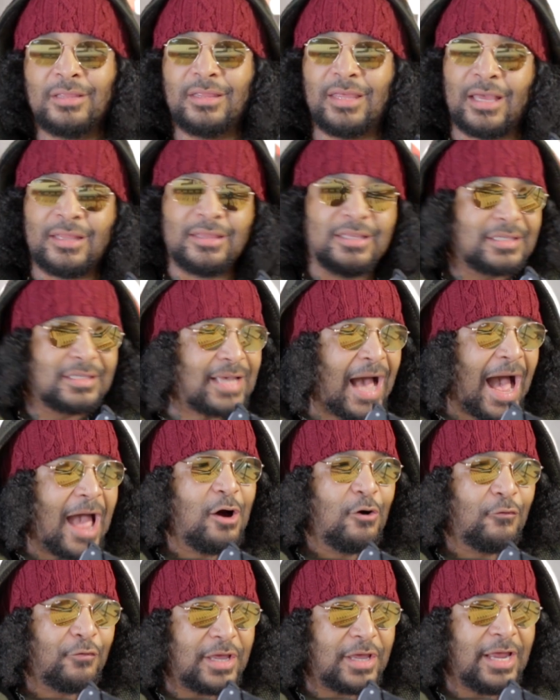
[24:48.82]
than this
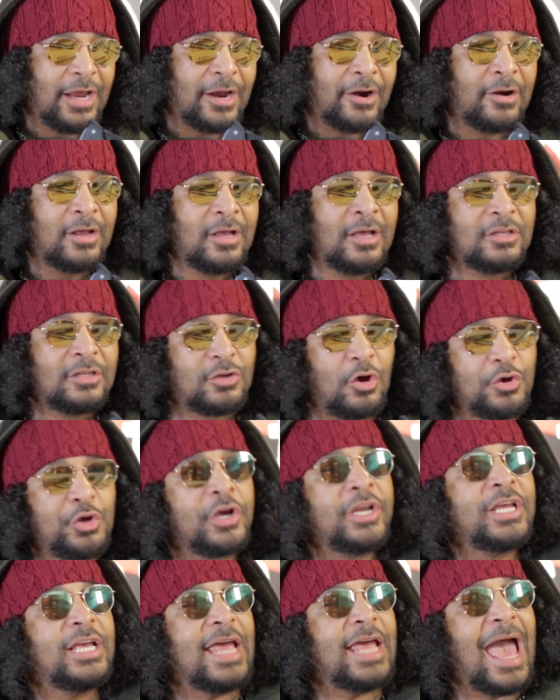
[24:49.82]
guy over here. So
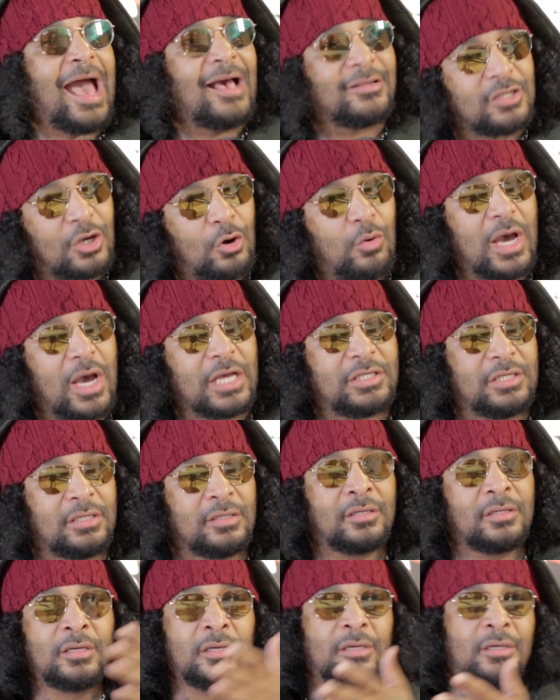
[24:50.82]
you're going to get asked a
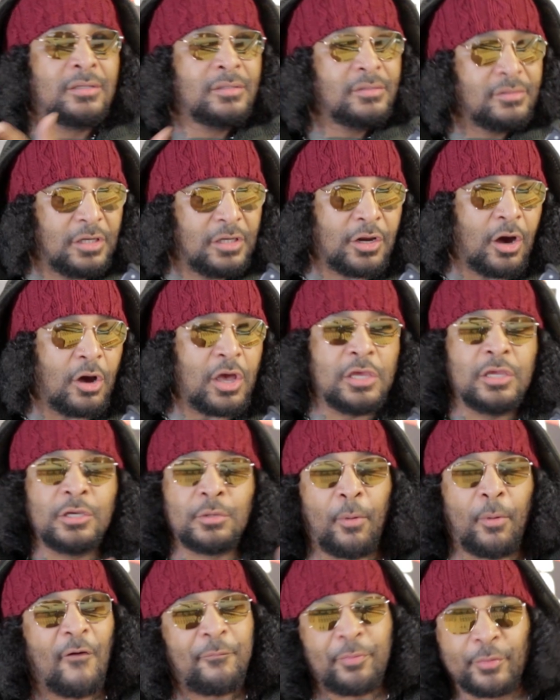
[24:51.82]
question. You know,
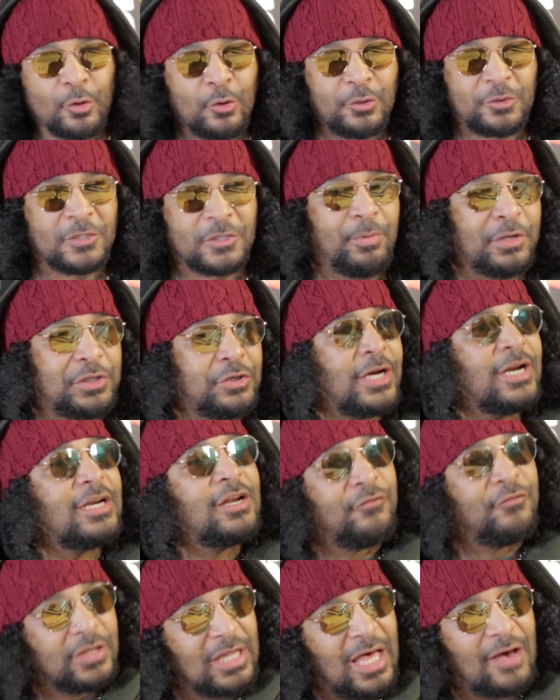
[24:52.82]
you're both producers, but you're at a
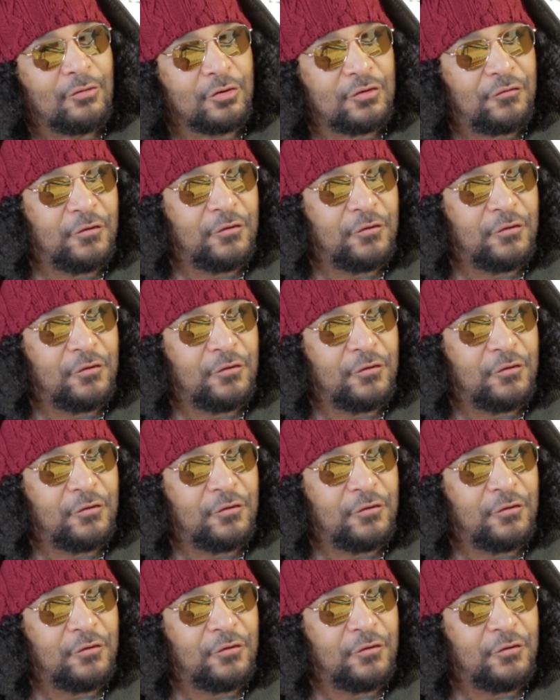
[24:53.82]
different level. You